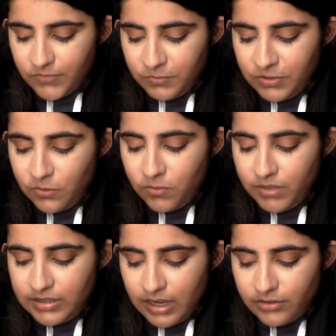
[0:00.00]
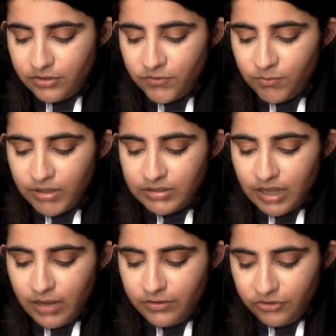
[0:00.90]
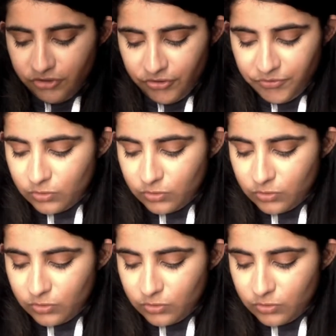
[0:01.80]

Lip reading: we called my dad over. My dad knew.